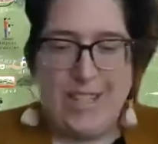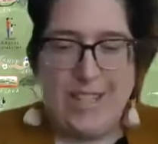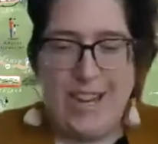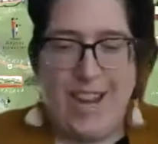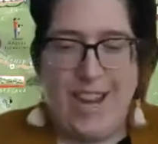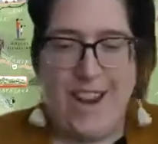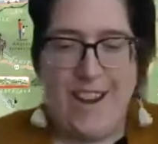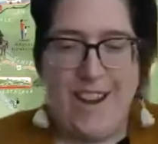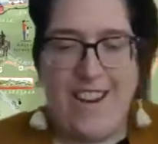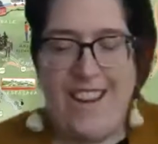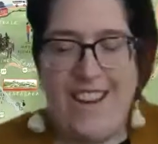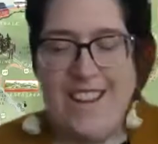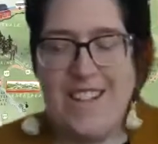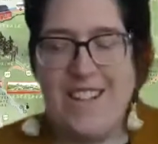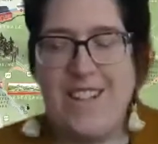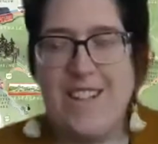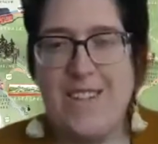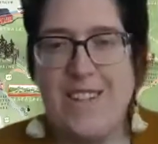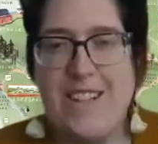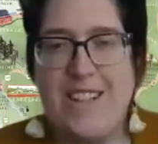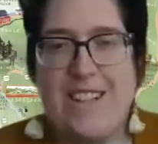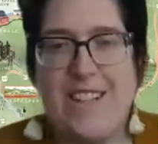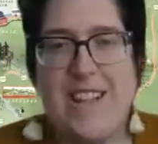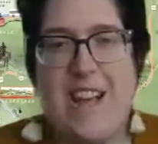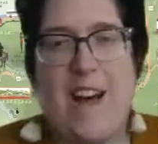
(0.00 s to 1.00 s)
Harry, and
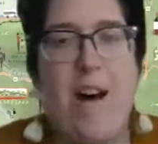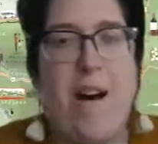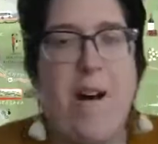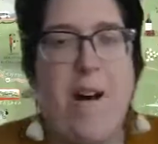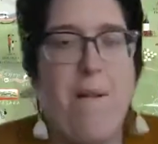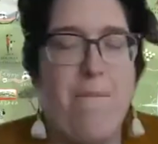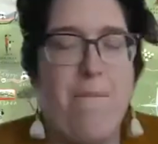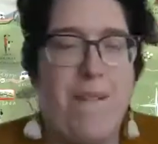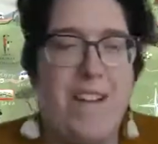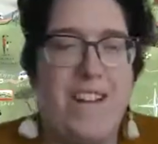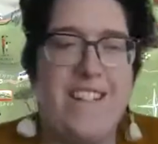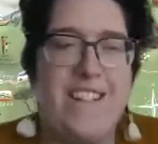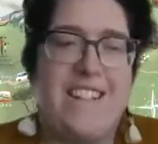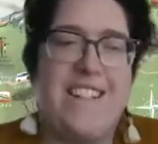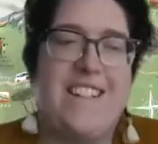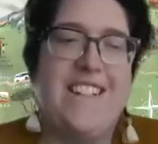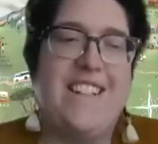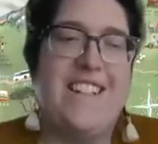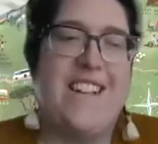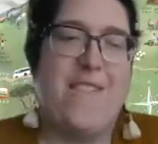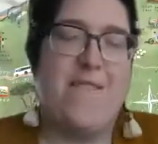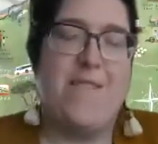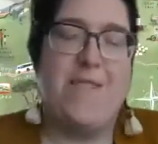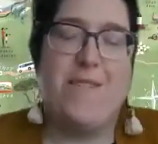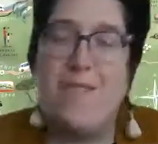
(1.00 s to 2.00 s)
Teresa all
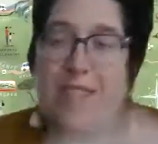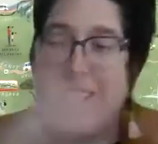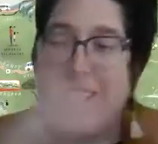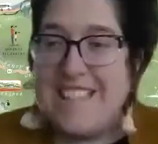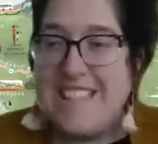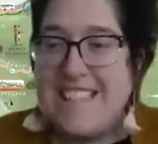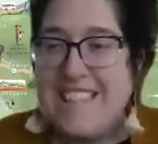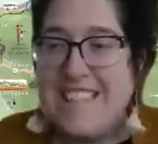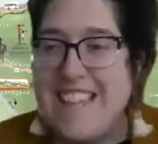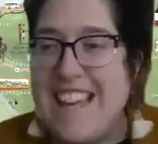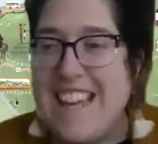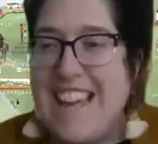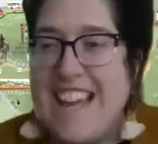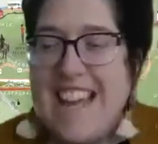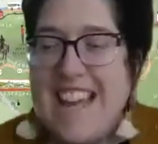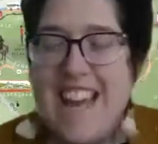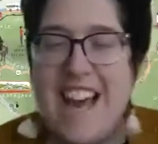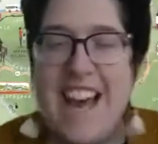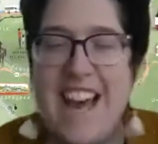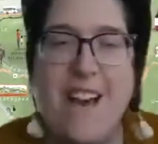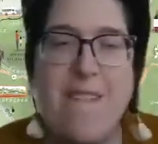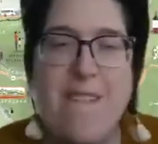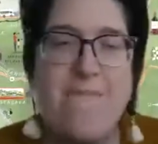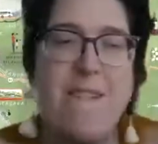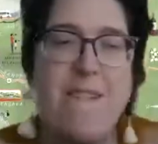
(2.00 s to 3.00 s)
mentioned, I wish we could see
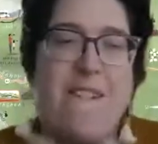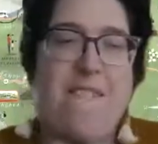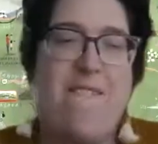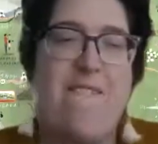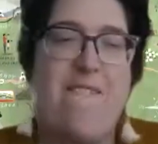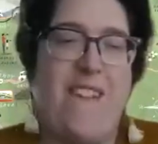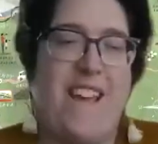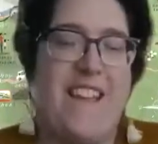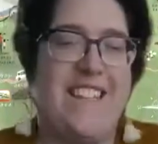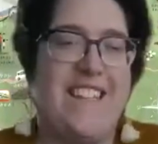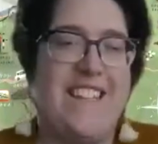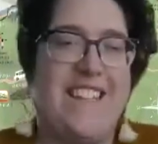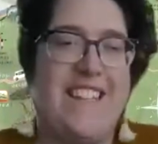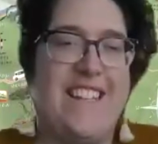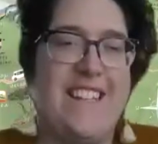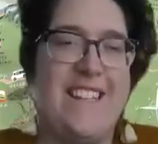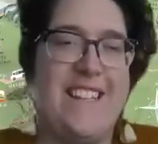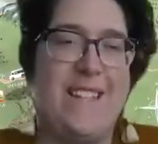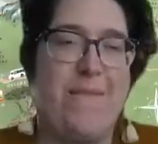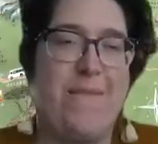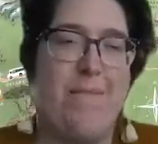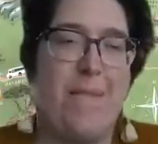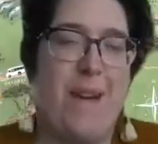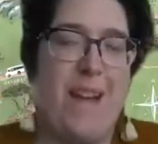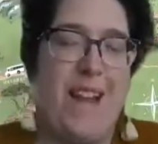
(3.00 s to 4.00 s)
your
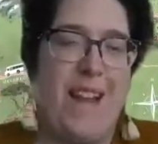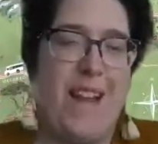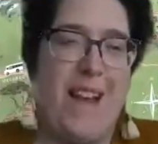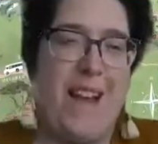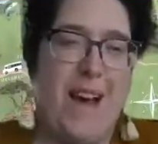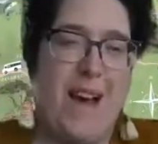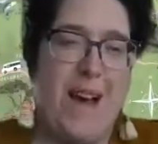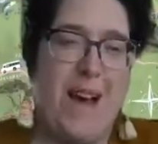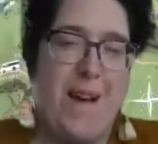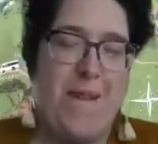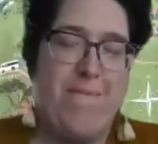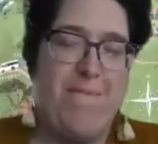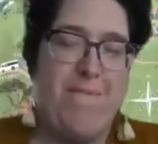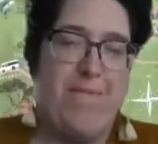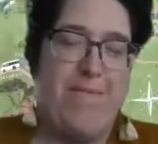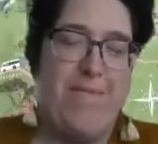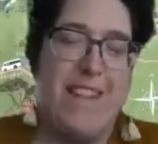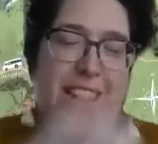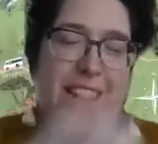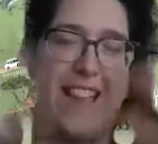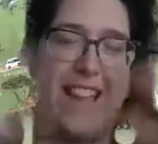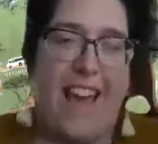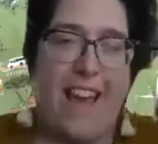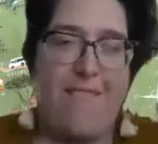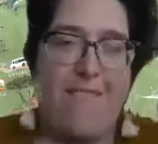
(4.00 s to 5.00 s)
faces, but
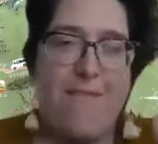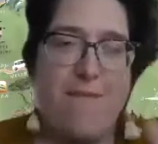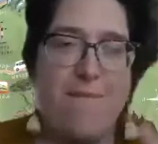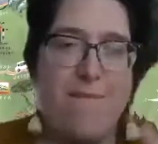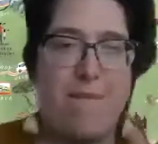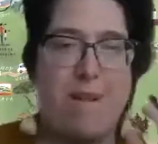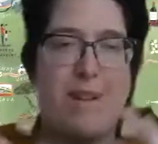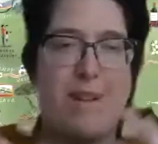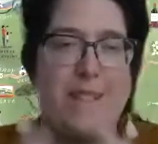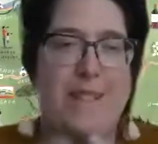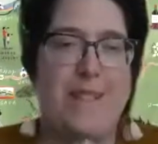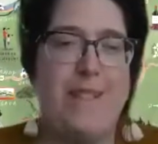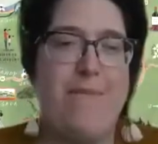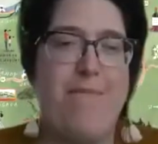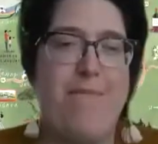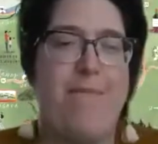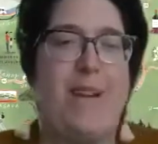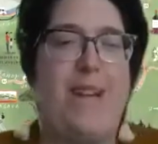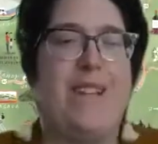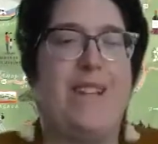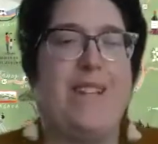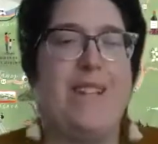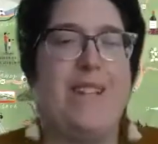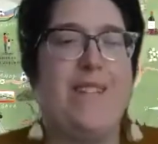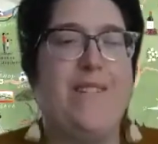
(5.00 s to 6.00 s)
in live in person,
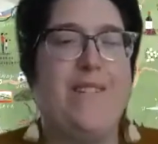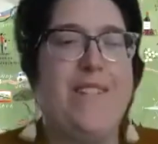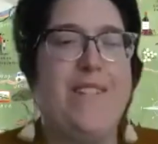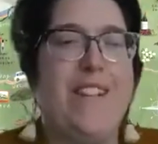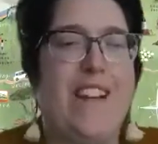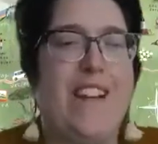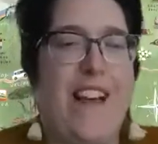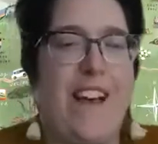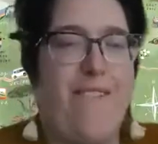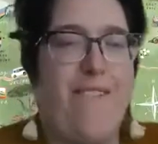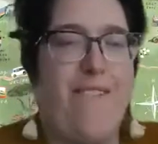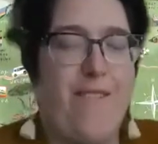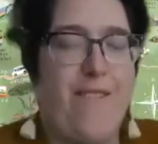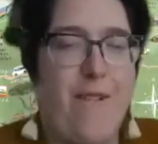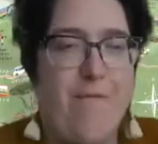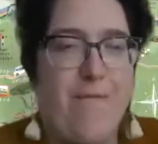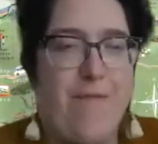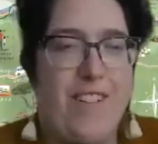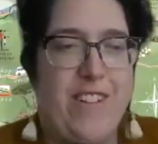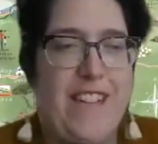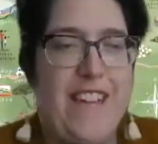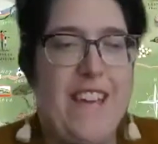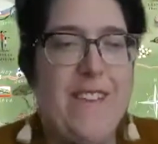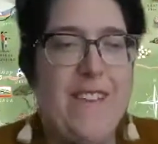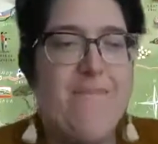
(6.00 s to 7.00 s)
but soon enough,
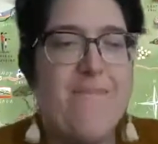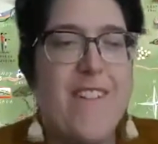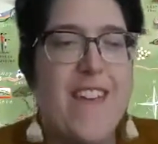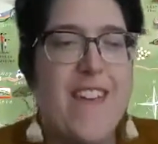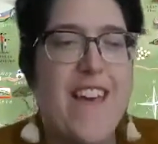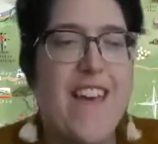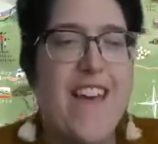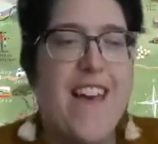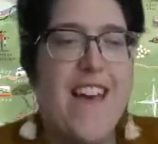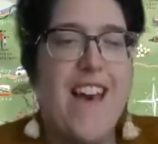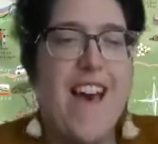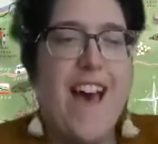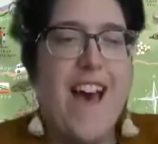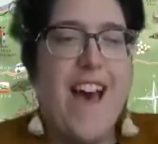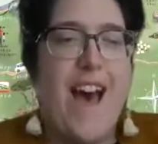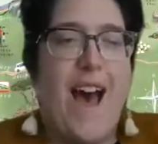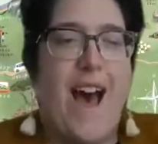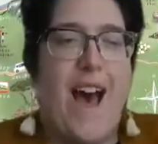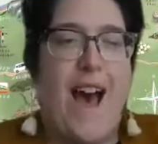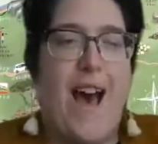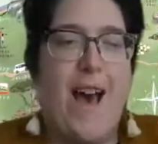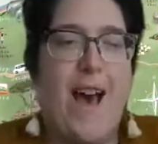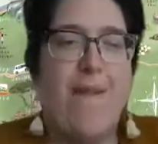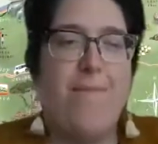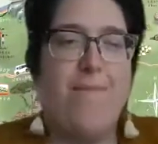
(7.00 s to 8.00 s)
hopefully.
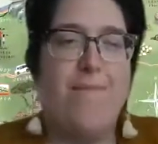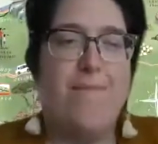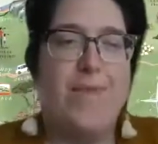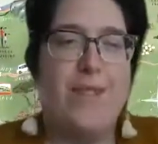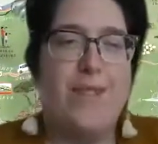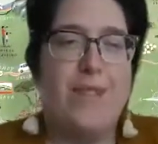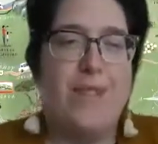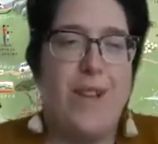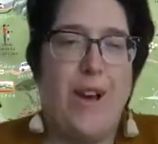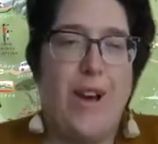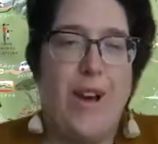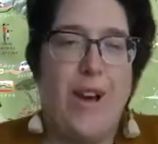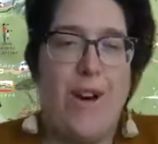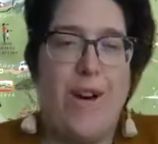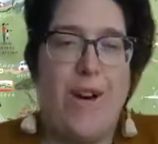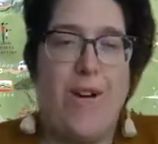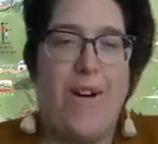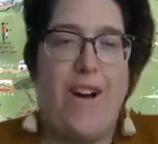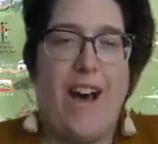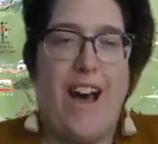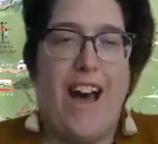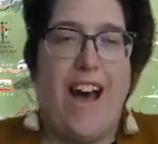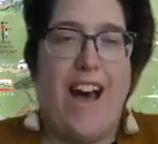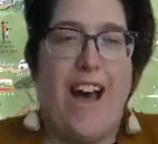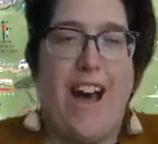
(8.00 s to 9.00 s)
So
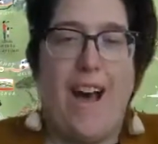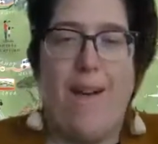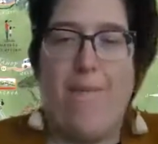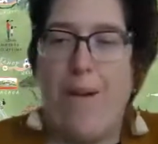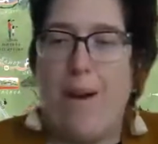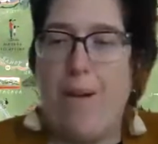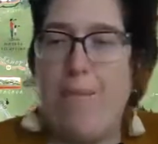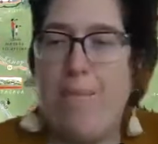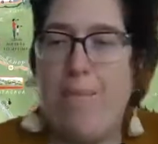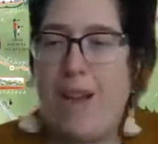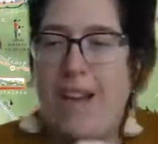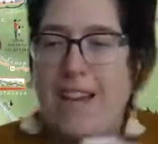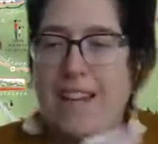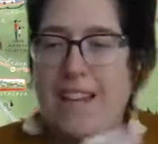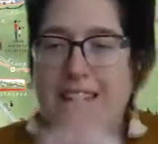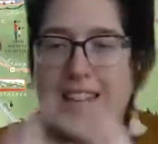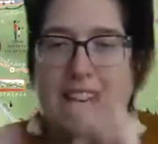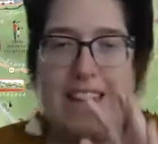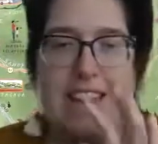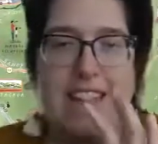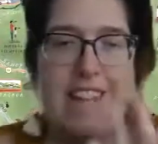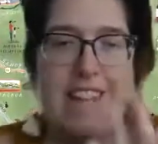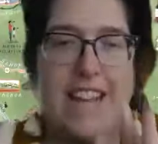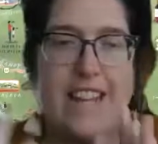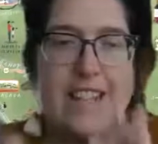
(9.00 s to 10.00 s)
I'll probably
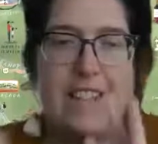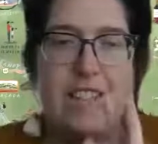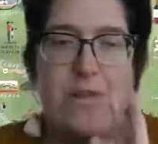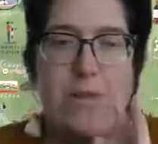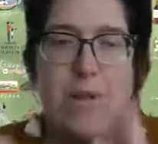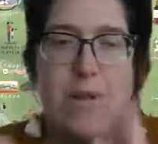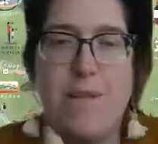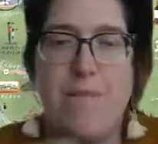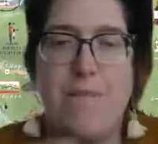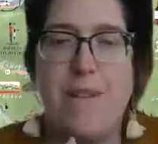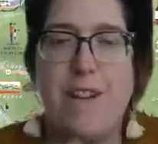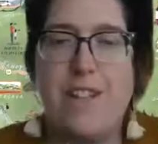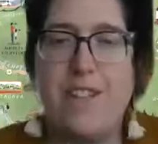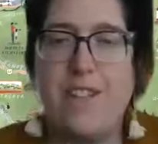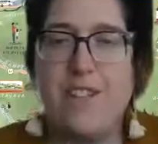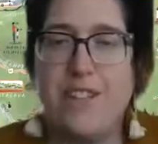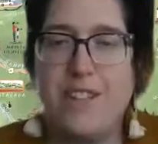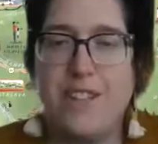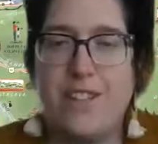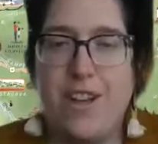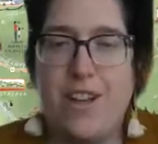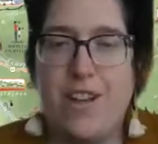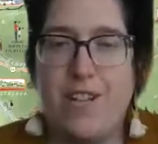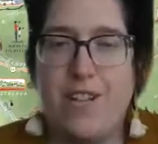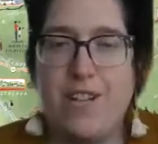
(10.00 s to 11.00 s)
take the next 20 minutes or
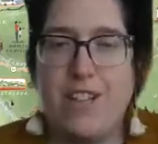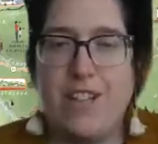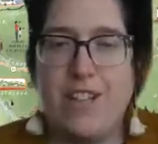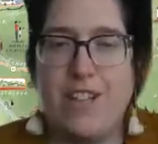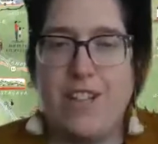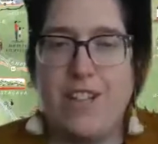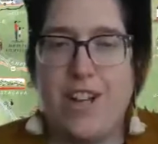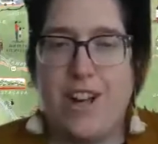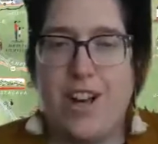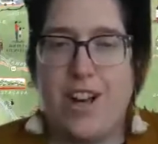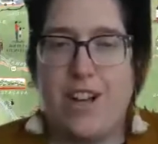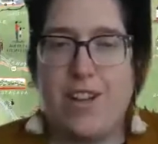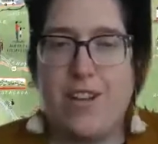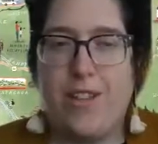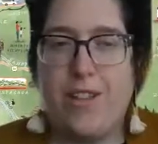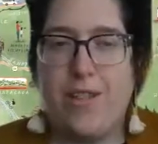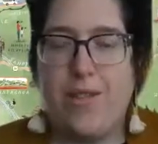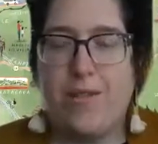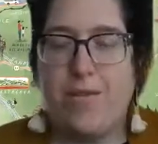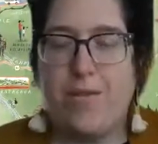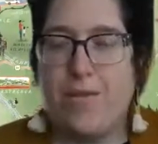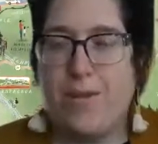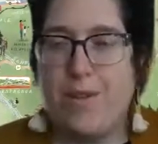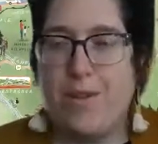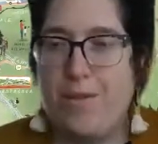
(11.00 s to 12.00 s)
so to talk
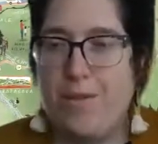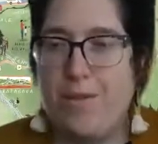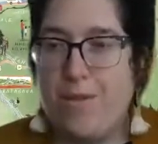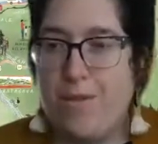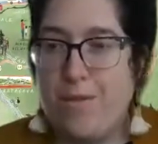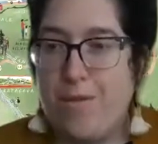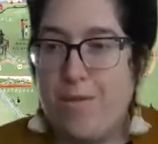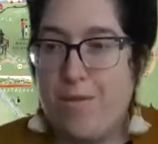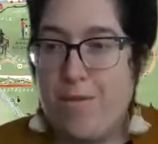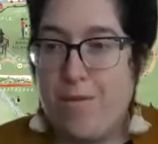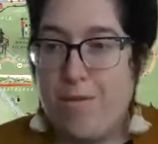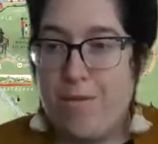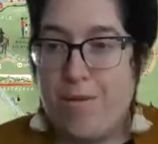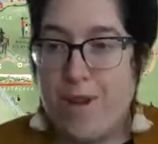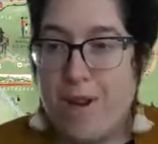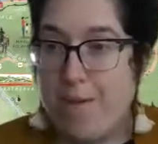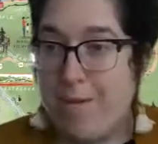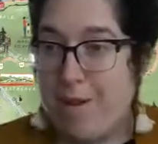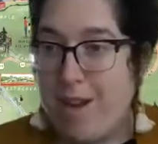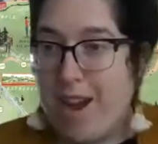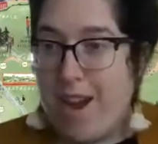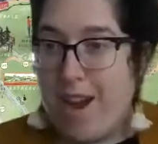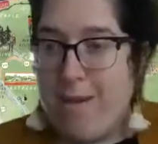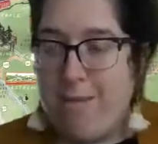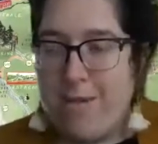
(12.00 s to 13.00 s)
through where
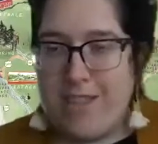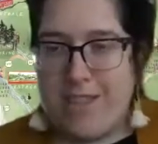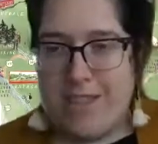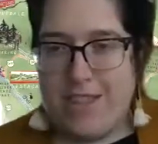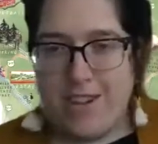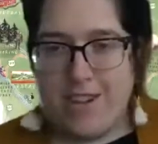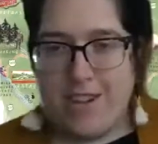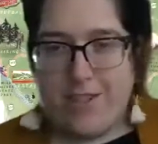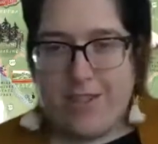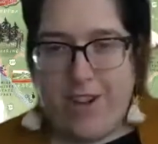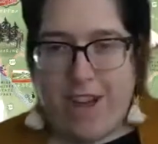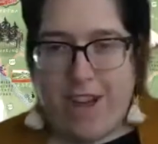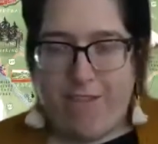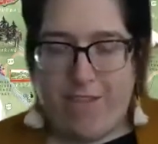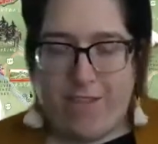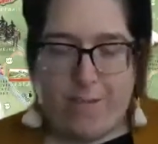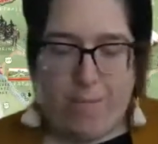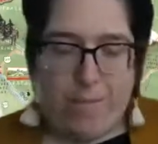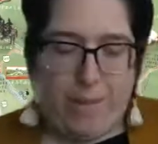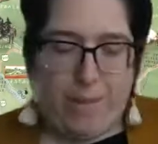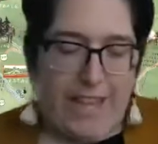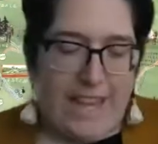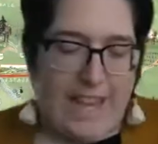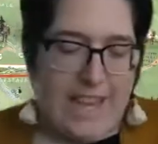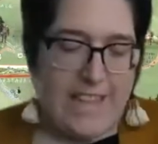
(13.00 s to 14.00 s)
we are with our draft
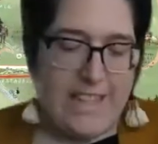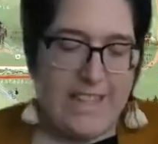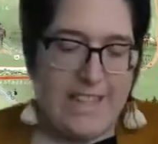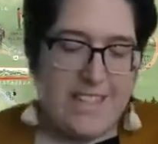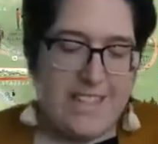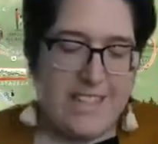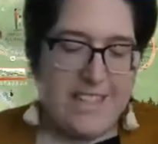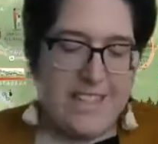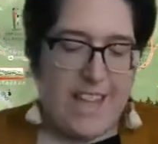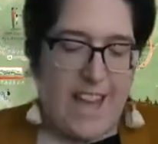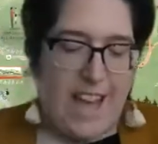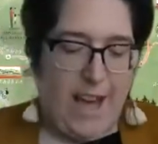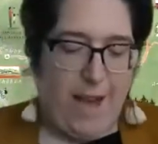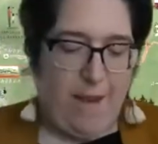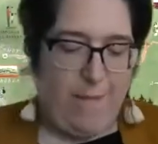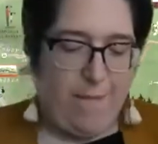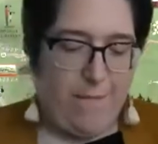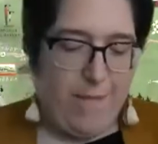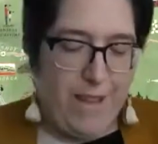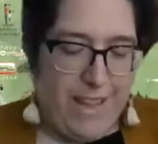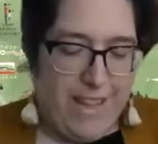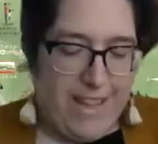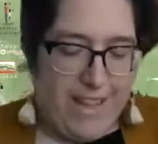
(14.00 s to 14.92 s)
plans.